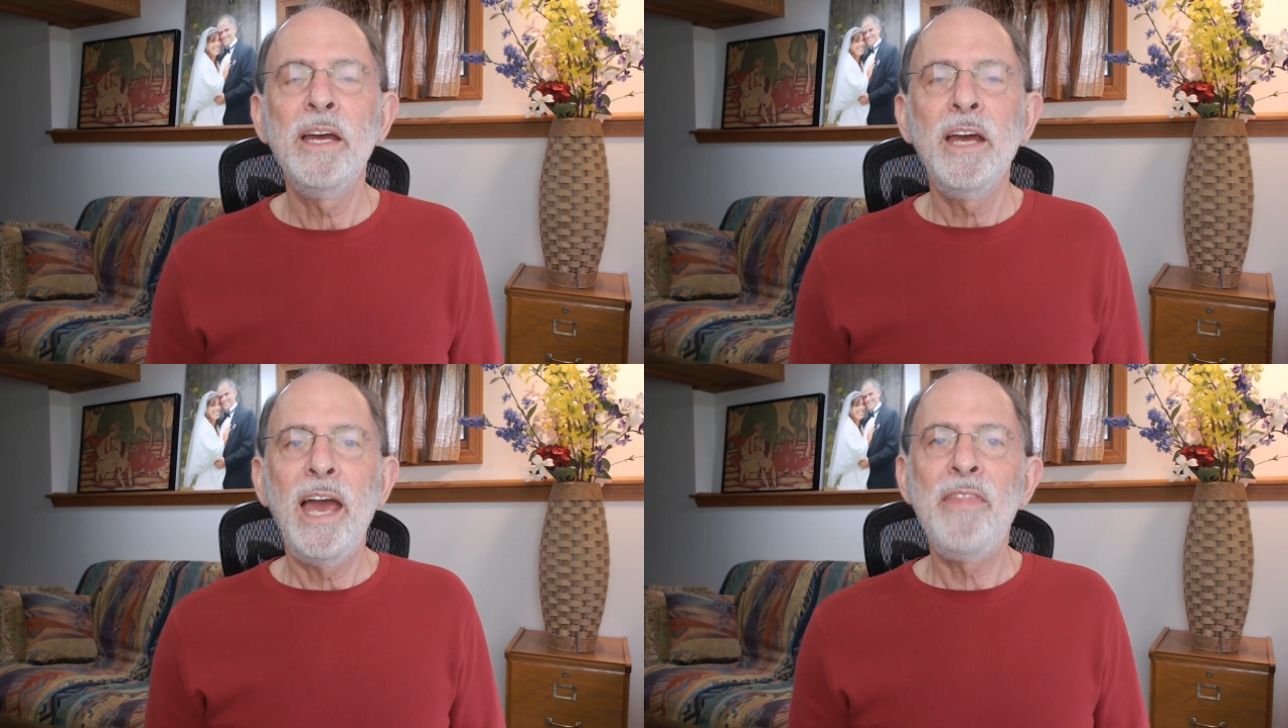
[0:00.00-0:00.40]

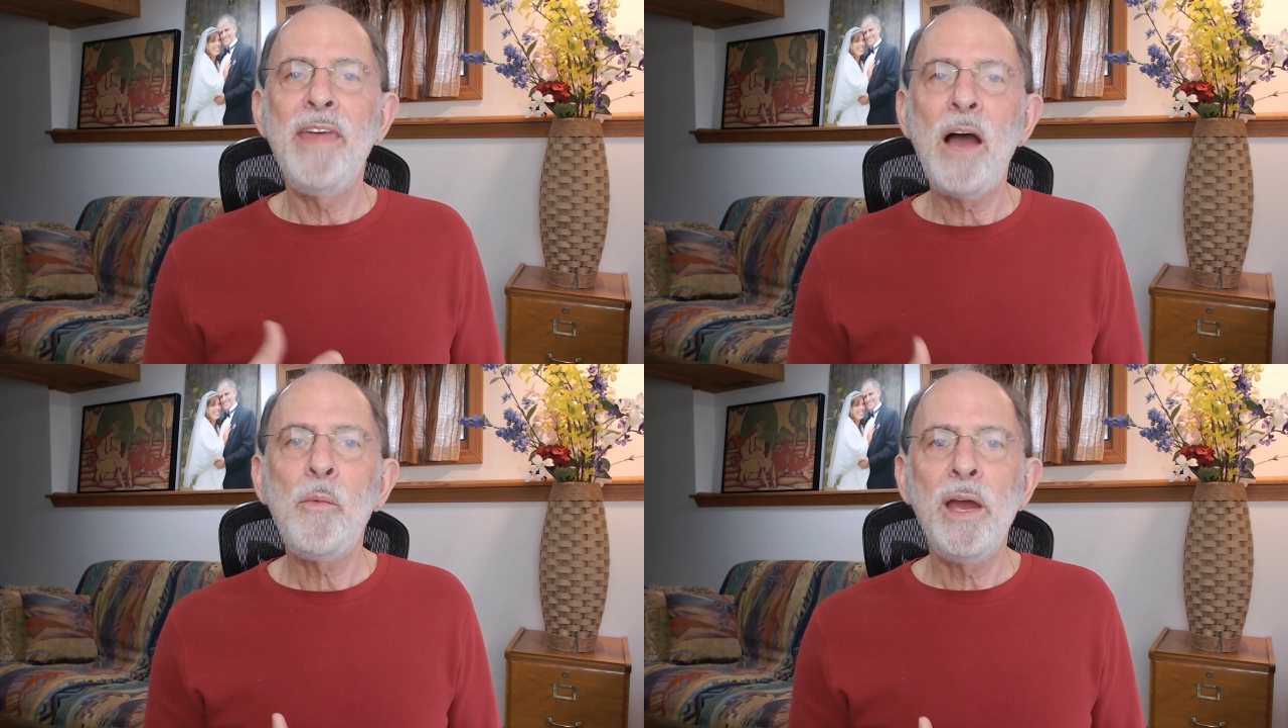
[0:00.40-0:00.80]
And
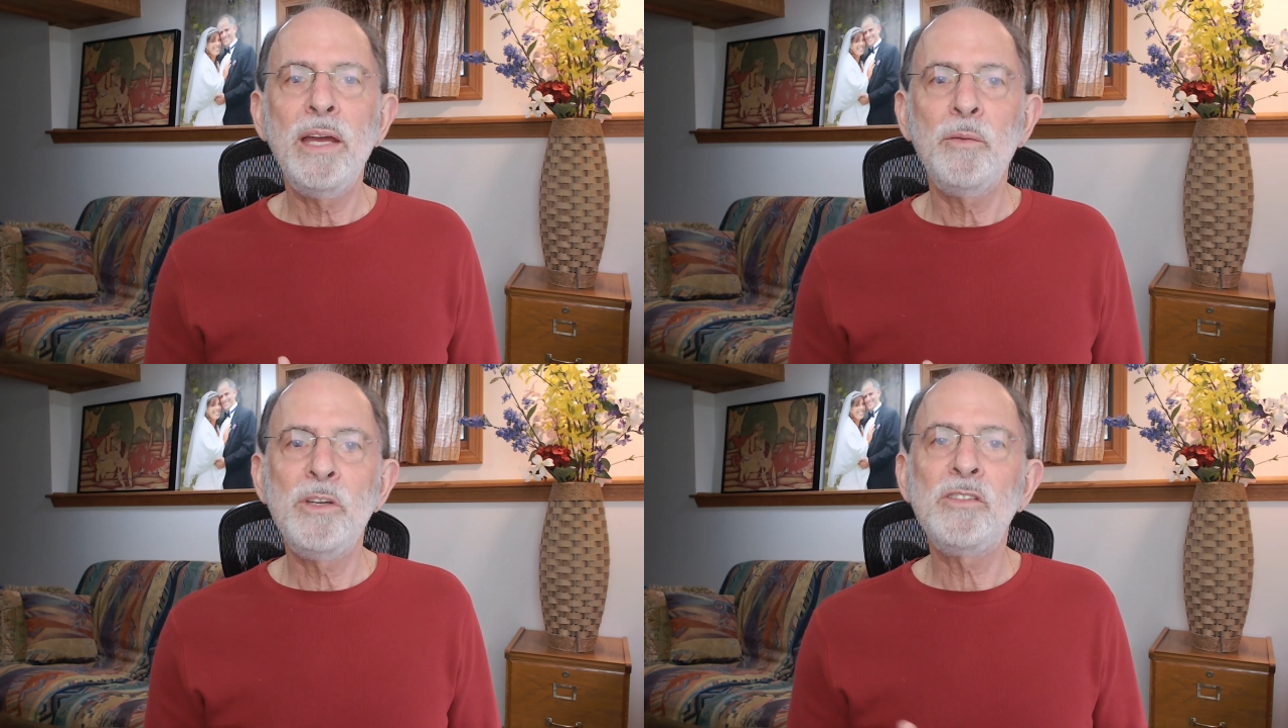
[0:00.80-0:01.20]
that way,
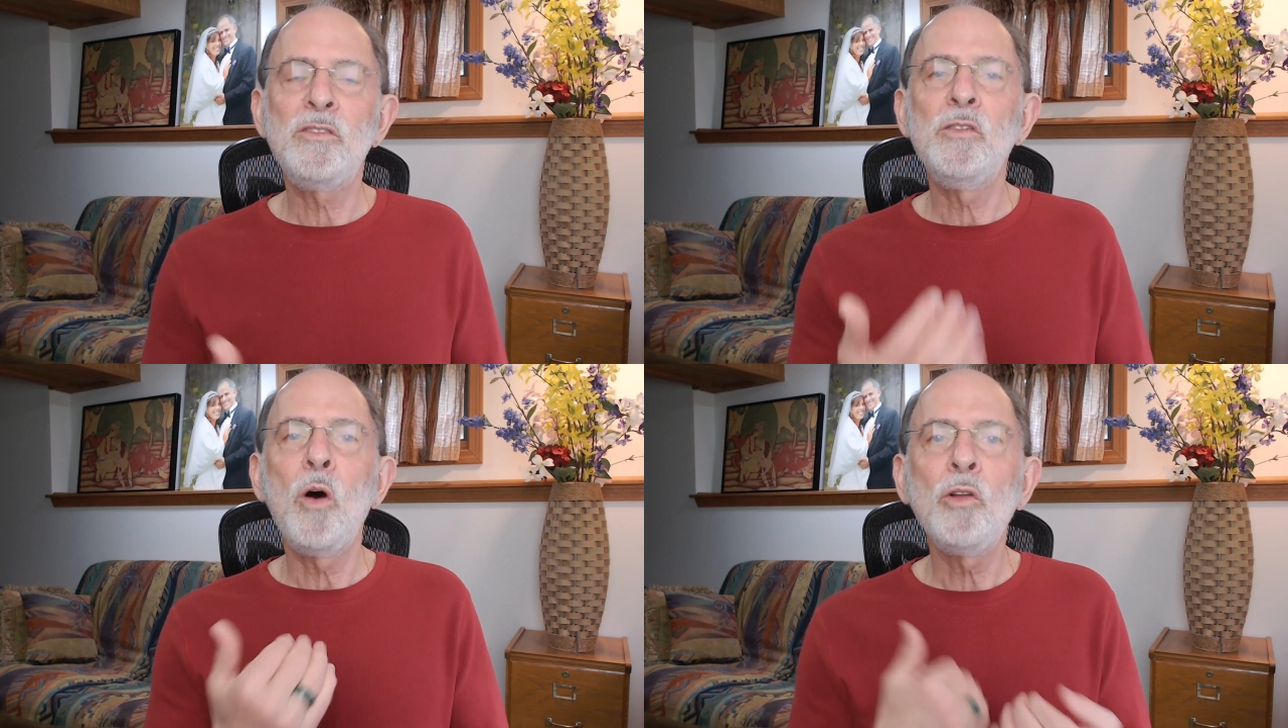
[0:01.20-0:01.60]
we
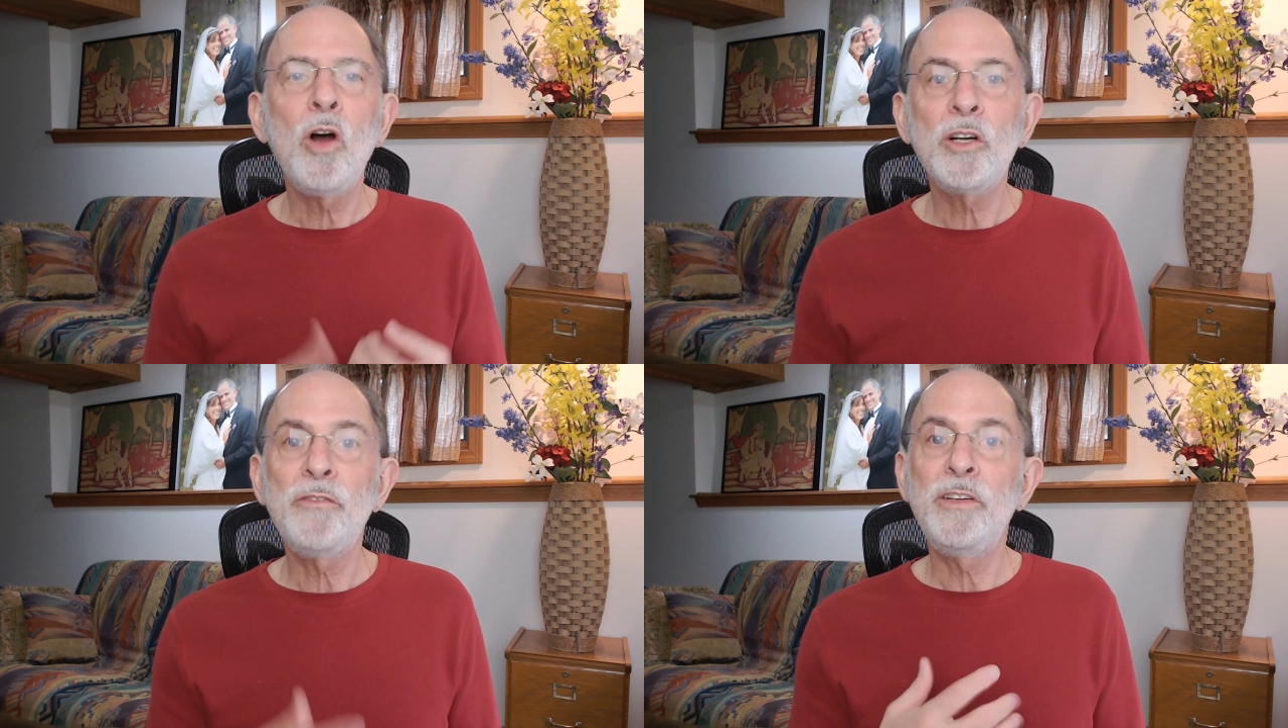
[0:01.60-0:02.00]
no
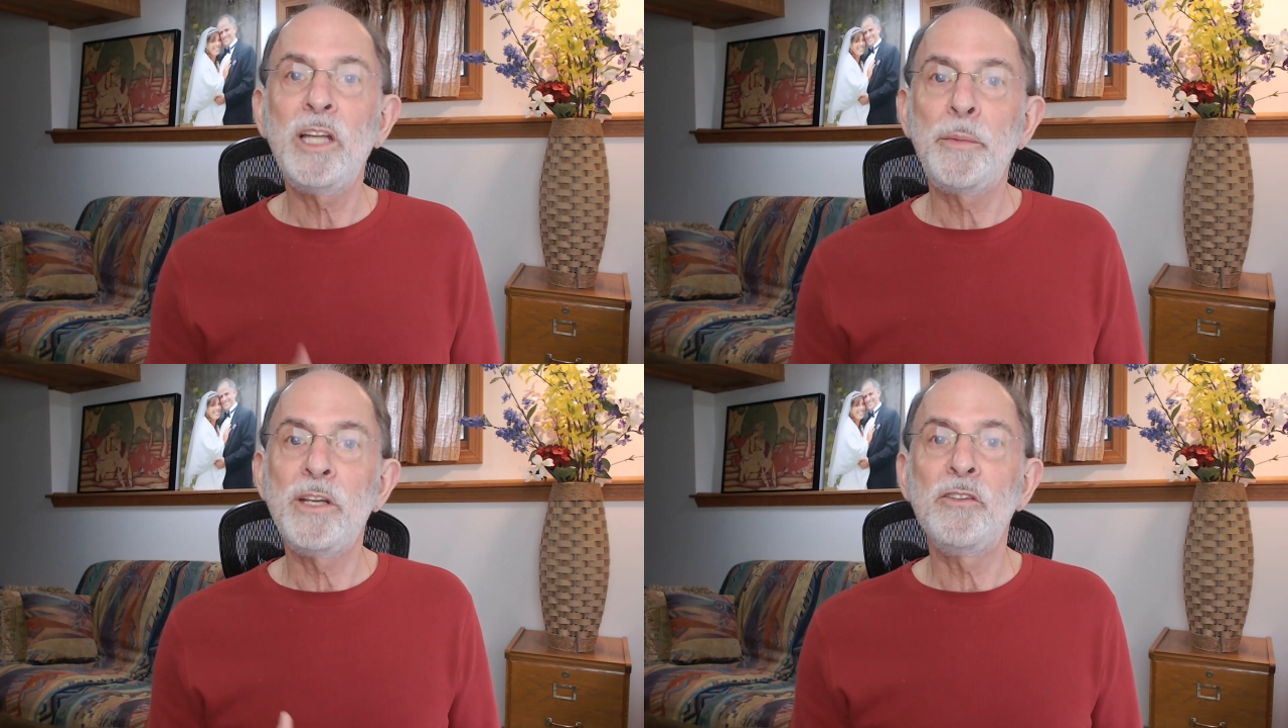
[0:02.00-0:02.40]
longer feel like
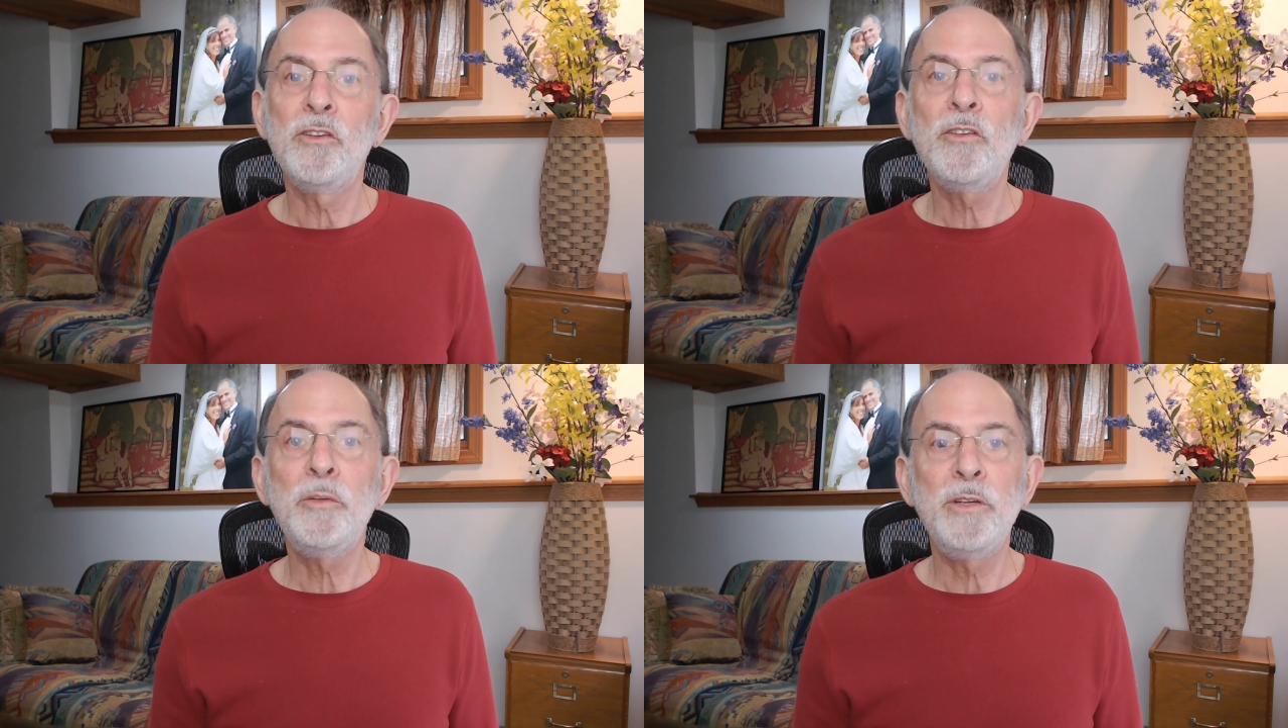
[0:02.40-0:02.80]
we
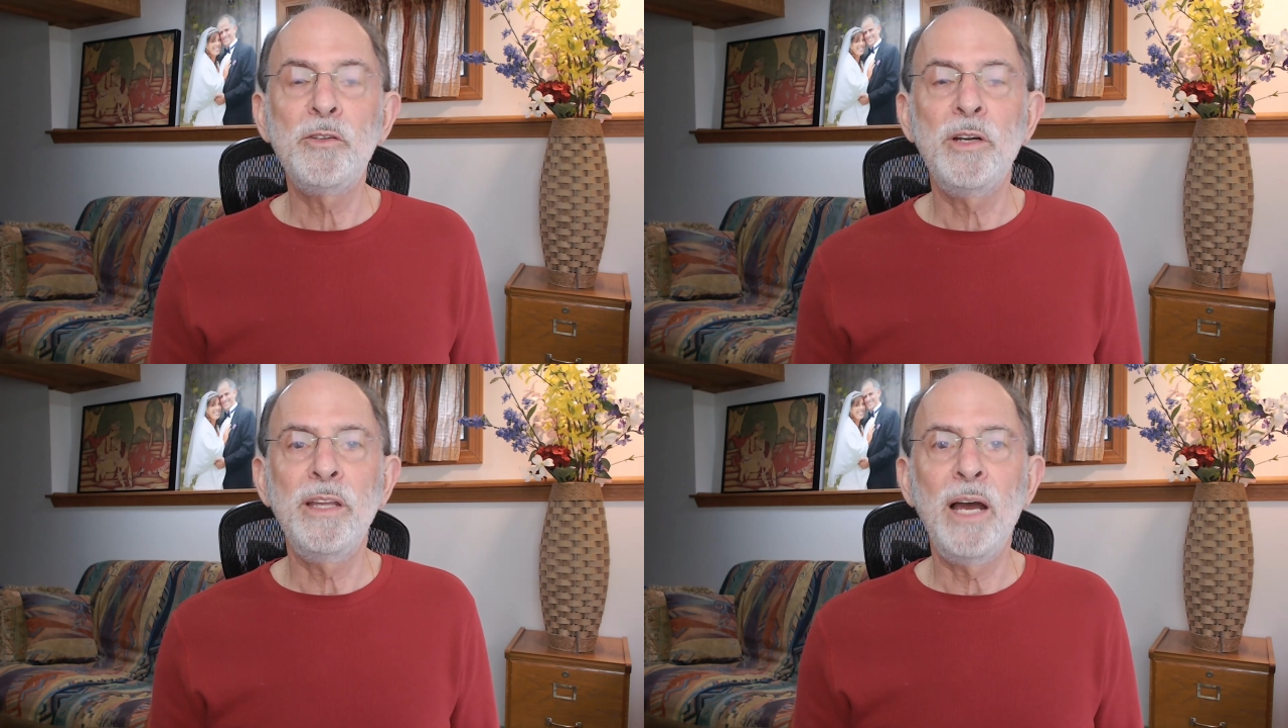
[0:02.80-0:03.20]
deserve to be
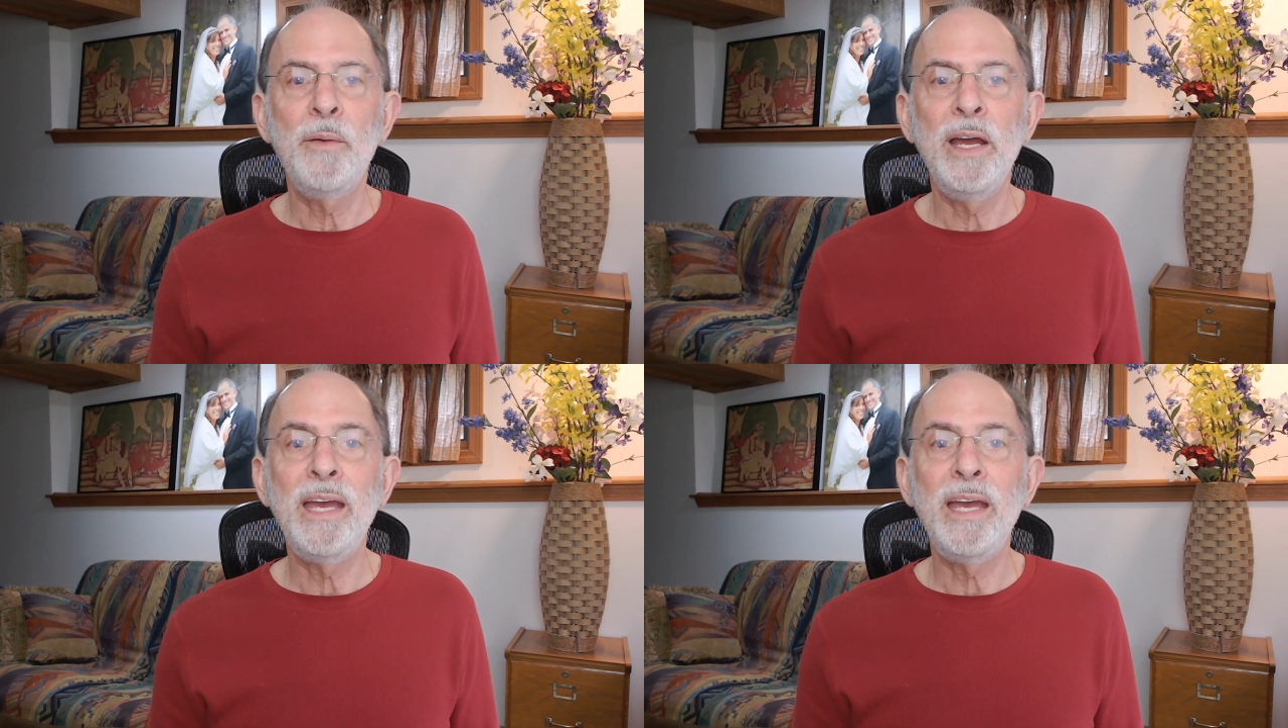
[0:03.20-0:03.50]
treated that way,